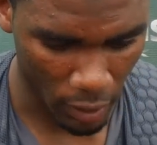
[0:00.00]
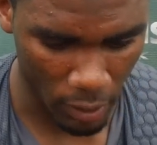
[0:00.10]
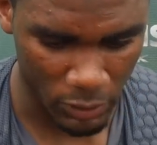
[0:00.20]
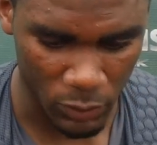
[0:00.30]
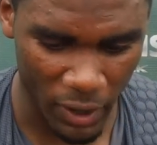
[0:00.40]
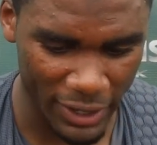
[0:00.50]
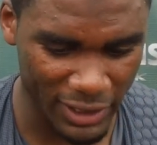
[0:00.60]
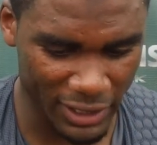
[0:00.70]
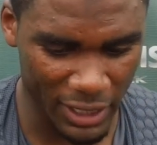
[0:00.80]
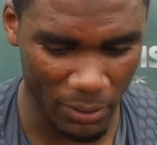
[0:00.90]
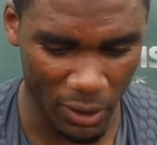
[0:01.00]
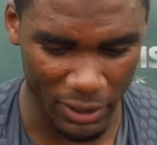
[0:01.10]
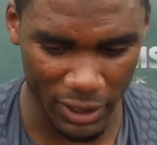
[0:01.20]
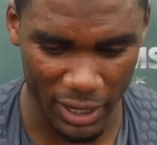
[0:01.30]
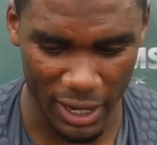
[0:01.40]
Um, just Ryan just keep all the
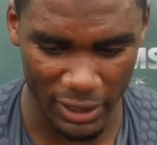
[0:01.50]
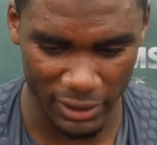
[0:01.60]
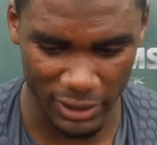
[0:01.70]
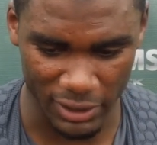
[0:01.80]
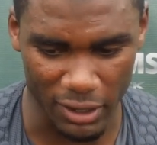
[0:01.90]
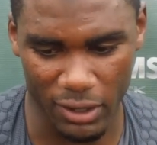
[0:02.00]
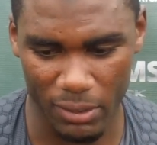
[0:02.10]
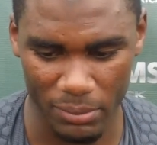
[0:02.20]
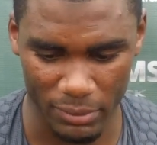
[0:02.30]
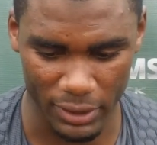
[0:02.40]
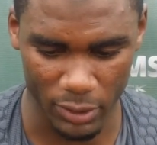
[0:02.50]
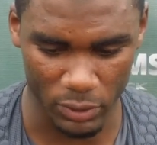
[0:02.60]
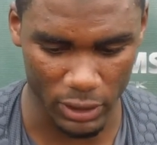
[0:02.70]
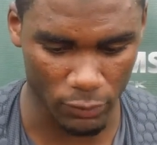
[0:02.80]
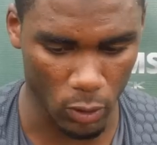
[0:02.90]
young guys just calm, and then when
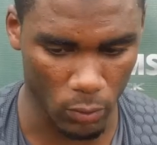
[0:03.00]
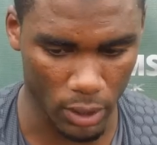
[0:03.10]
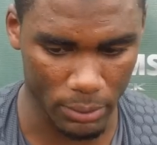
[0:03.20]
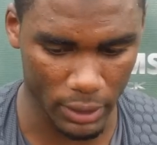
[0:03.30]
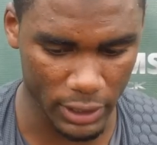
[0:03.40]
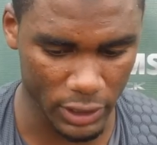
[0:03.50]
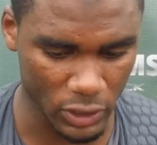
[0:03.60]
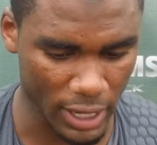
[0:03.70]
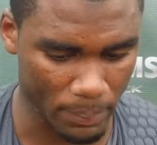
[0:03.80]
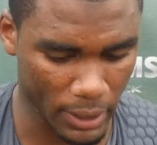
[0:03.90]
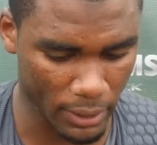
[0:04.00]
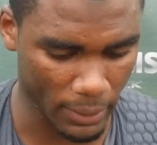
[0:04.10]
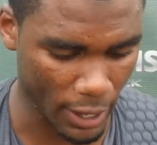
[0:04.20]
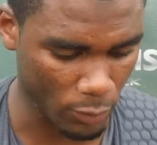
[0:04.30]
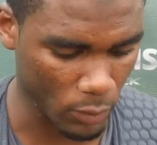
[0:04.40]
stuff go wrong, he just try to pick
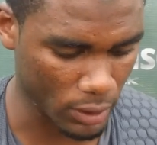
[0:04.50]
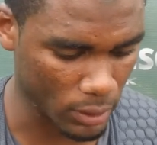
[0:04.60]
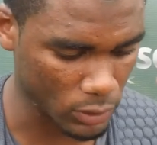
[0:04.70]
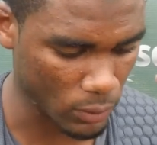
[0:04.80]
everyone up.